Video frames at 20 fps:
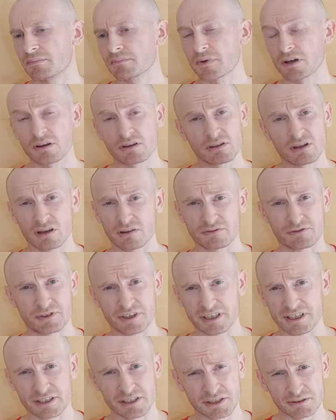And a long
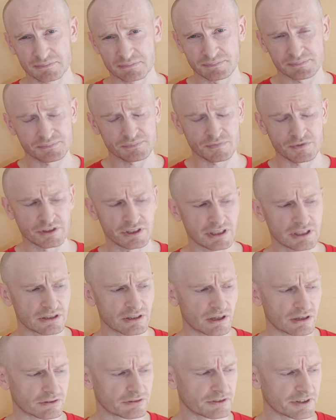finish, really
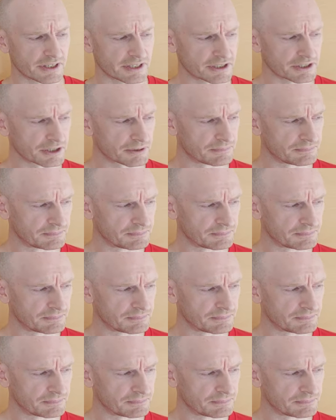long finish.